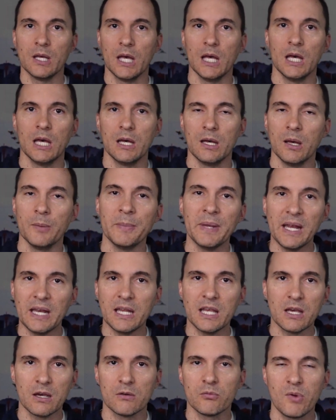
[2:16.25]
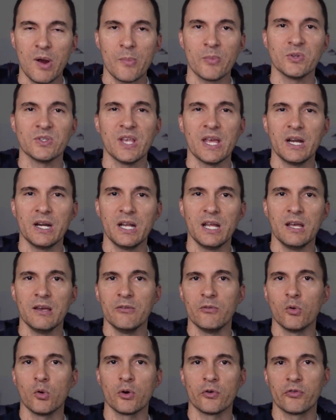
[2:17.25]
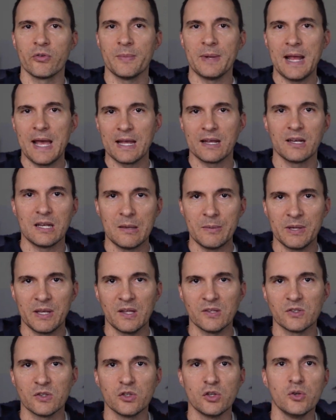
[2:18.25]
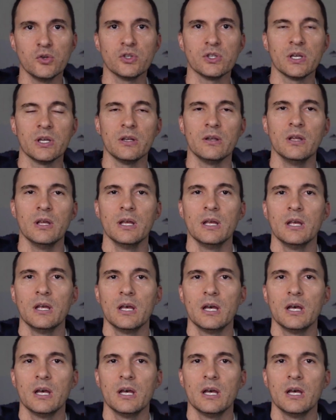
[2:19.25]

a media representative or from an academic institution